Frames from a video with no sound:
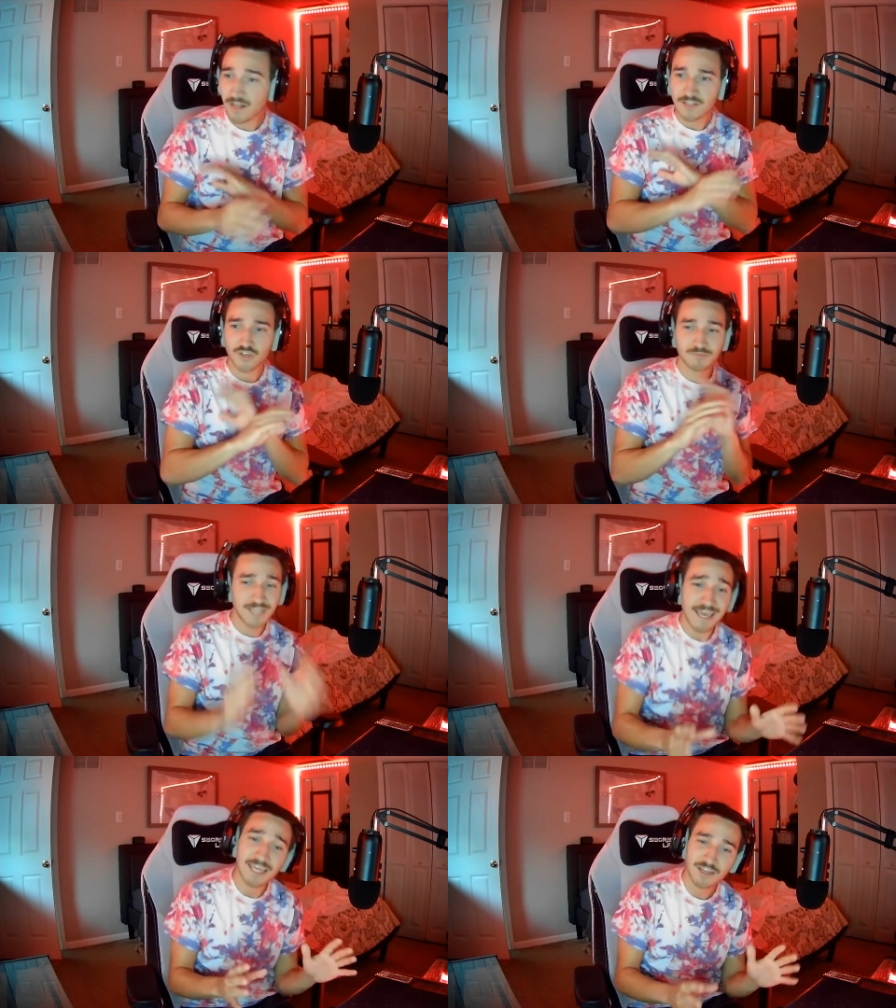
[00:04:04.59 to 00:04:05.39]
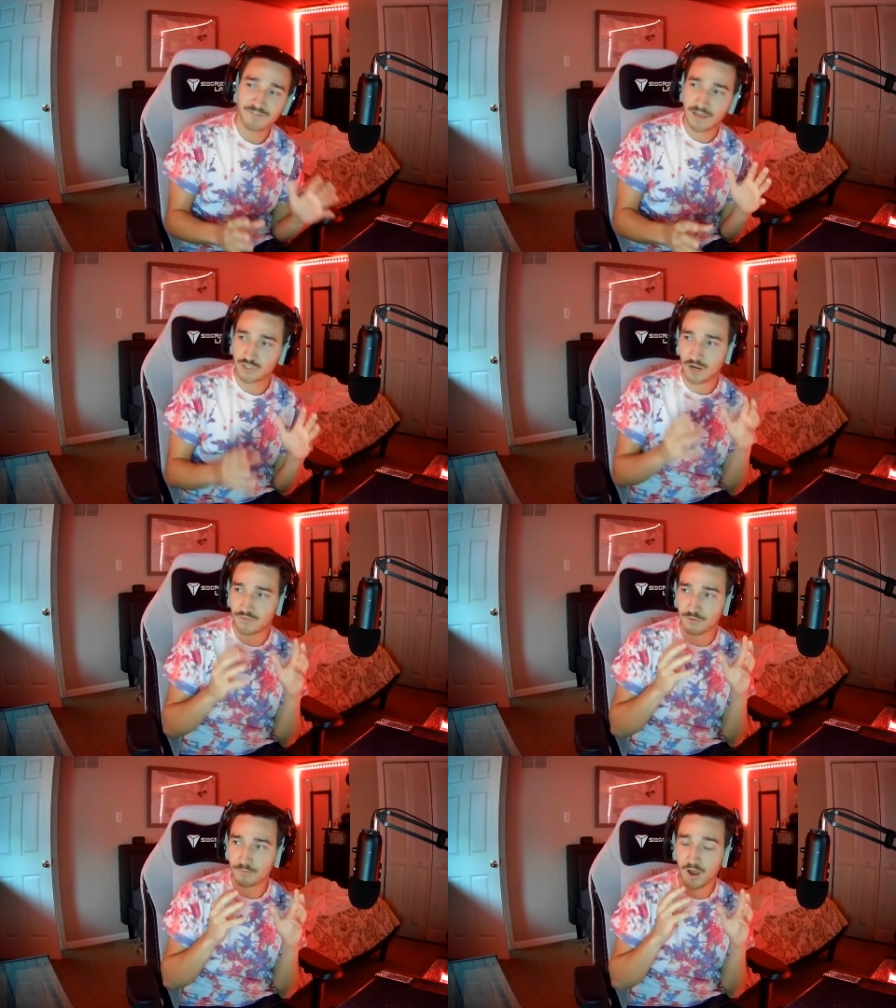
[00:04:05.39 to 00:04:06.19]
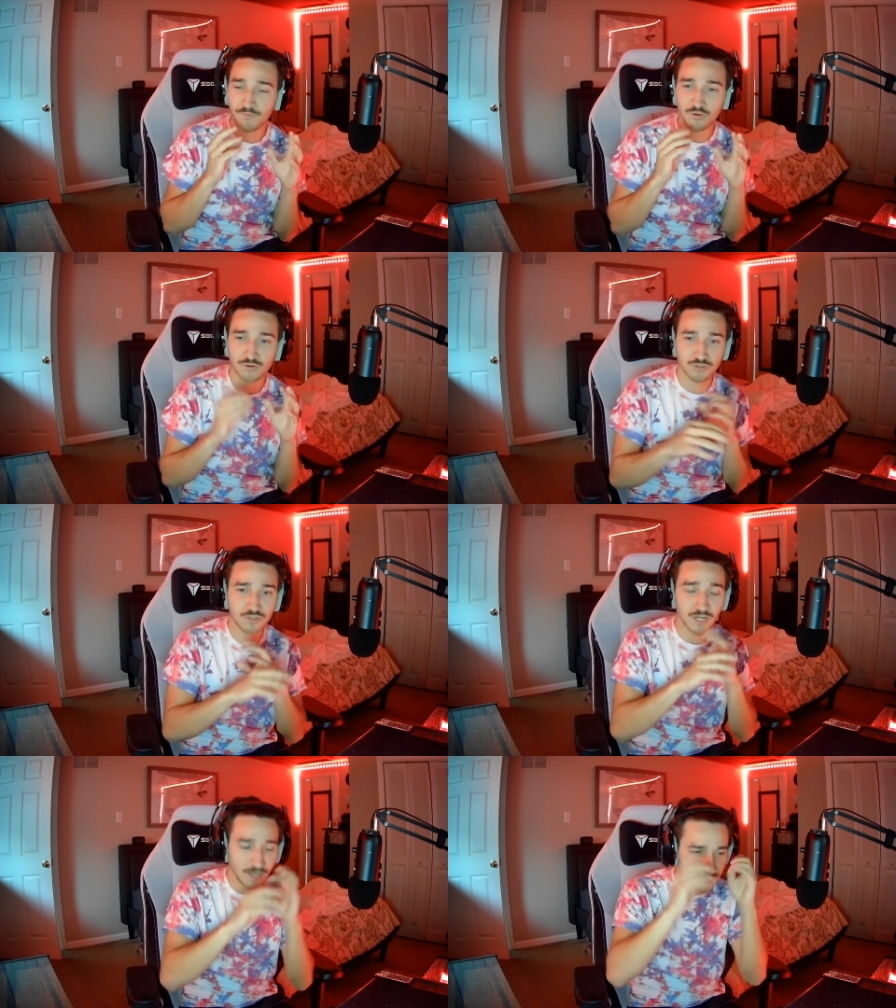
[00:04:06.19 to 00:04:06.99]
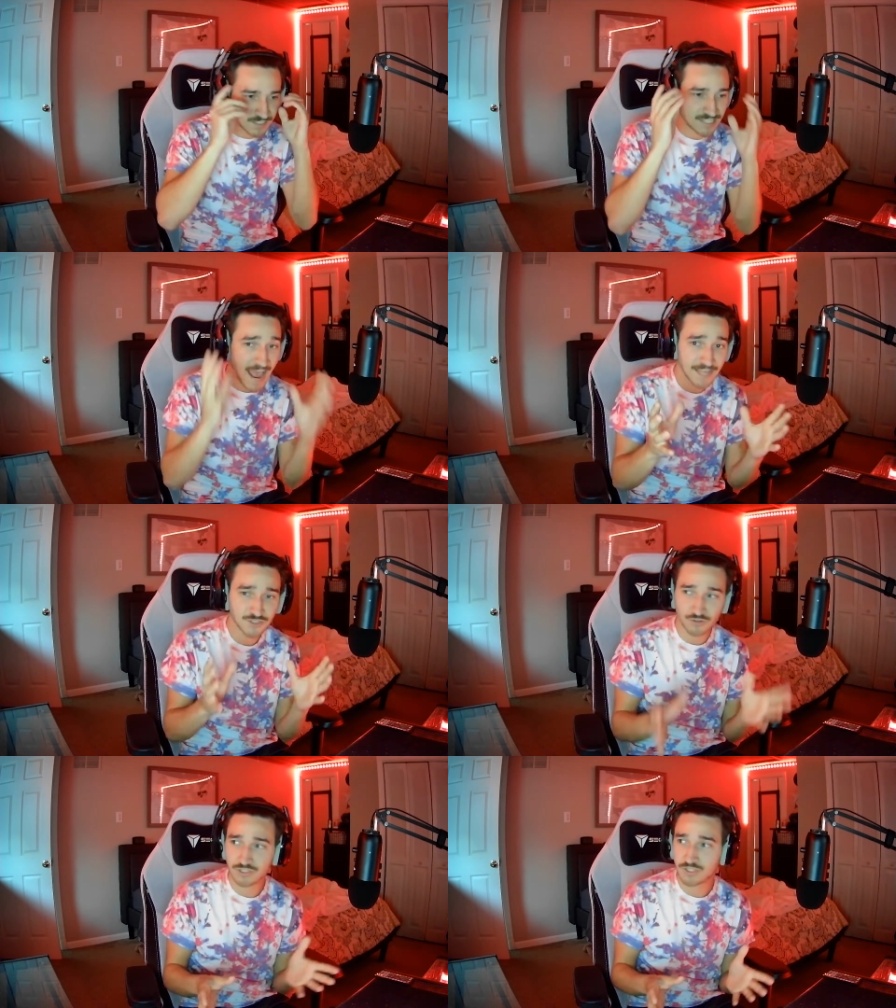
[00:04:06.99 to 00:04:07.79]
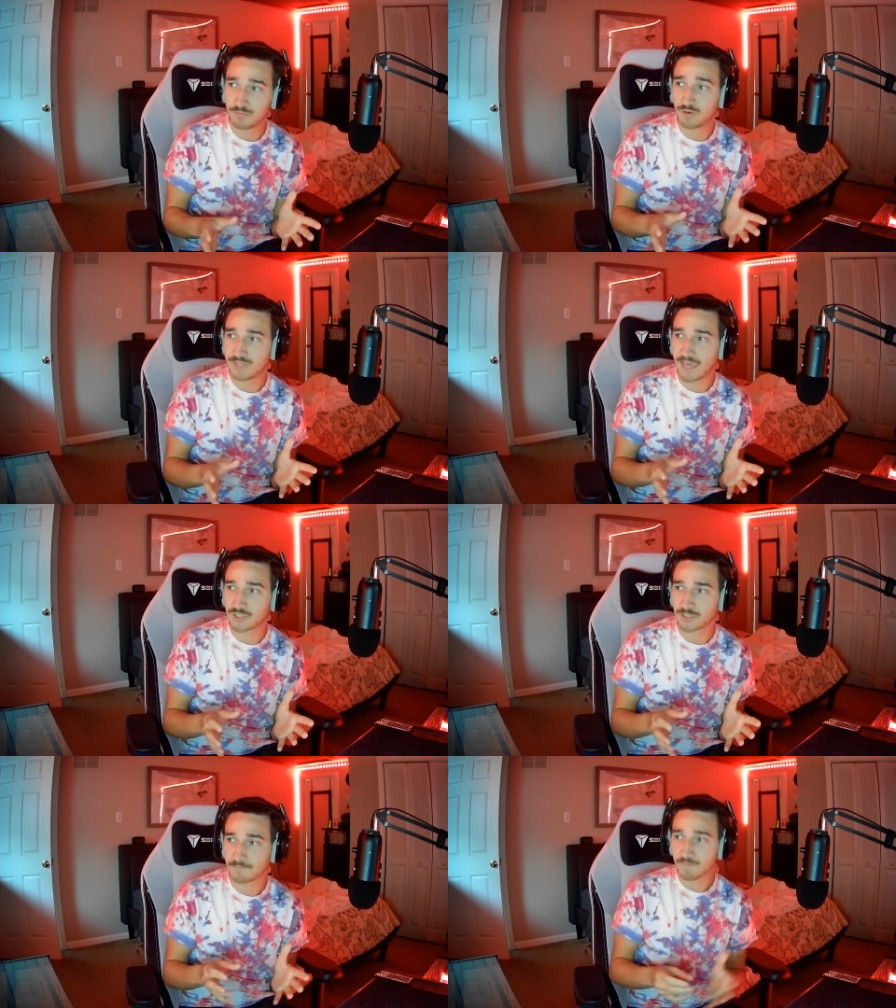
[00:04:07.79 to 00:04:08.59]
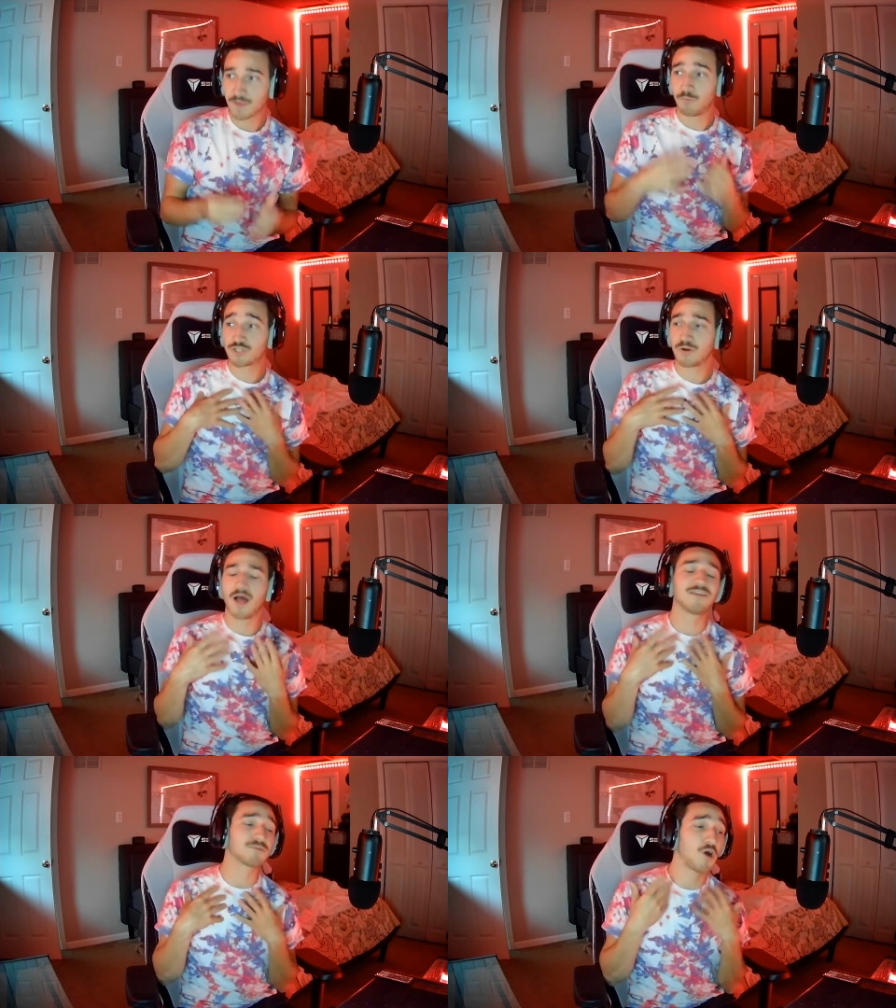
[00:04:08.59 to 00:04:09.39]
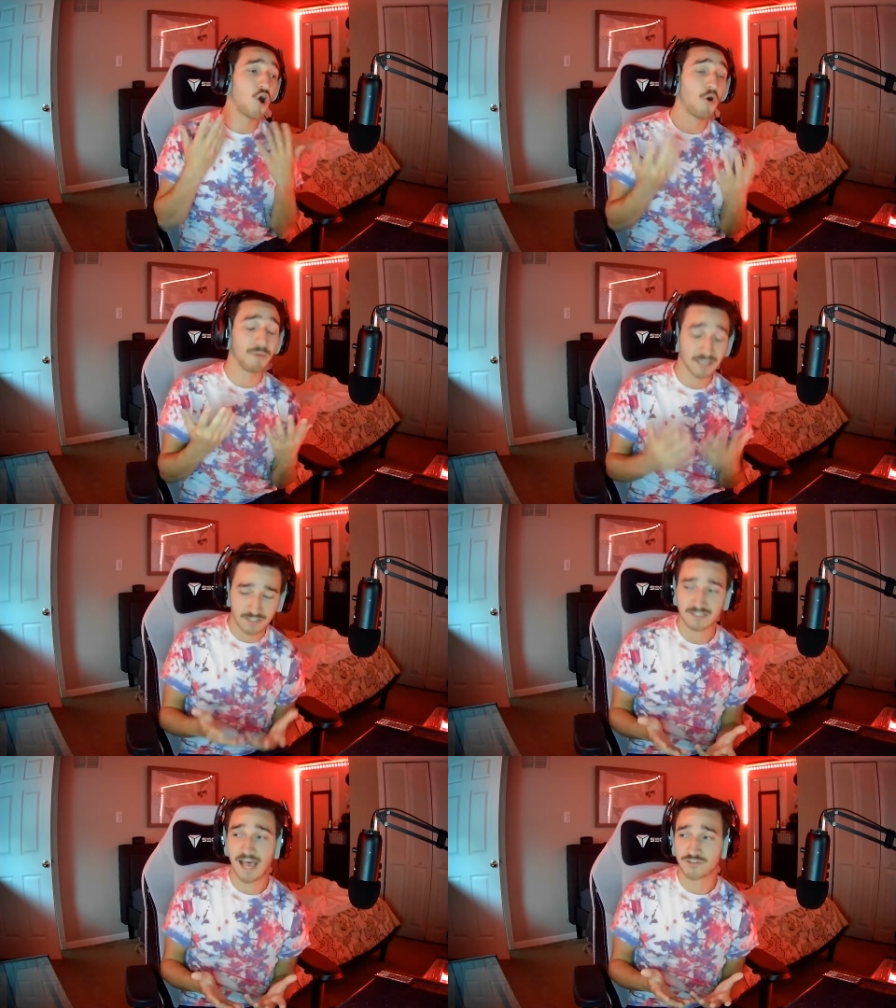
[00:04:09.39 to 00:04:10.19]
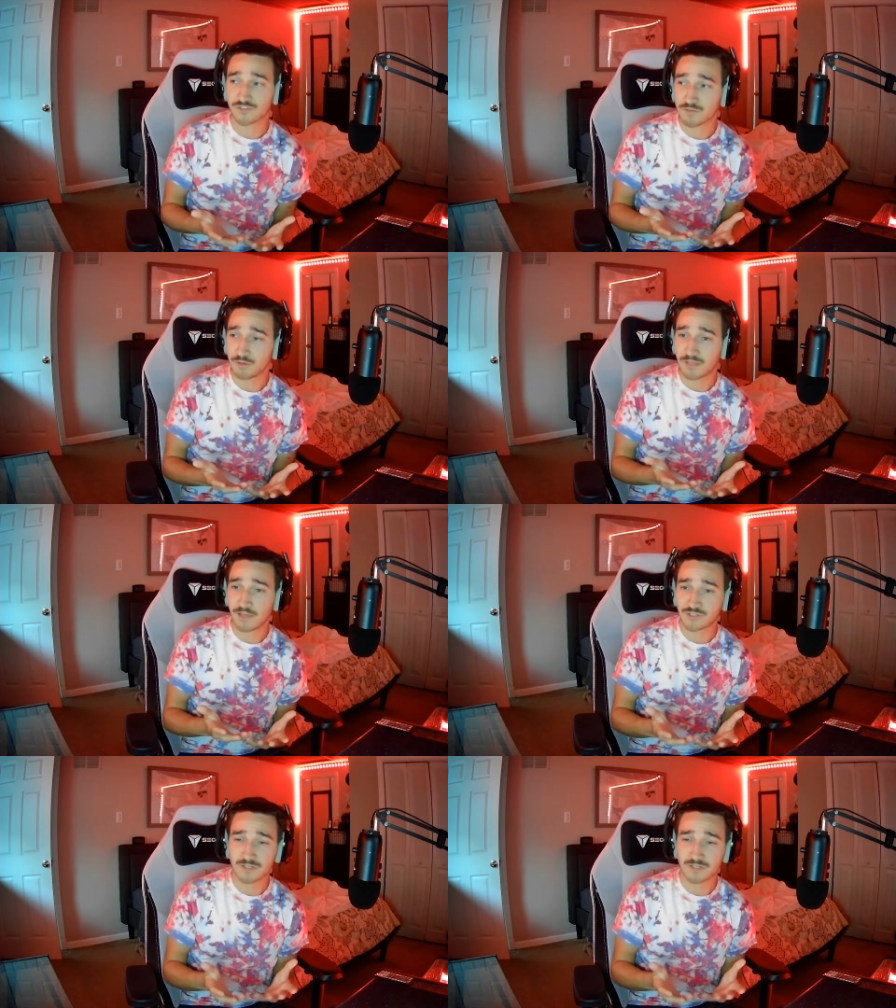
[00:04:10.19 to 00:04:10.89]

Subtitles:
So I'm taking advantage of their disastrous communication, which at least I'm hoping is disastrous communication.